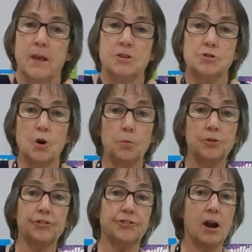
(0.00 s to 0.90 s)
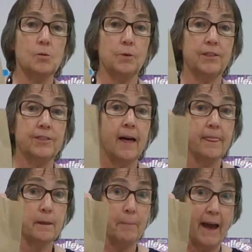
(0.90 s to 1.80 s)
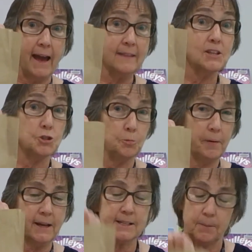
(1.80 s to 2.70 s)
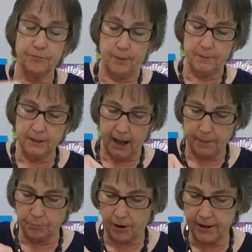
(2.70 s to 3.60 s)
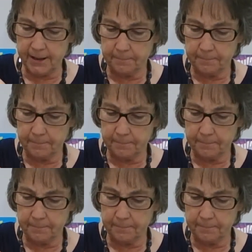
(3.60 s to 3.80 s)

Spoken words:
So we'll start with the bag that you picked up from the library.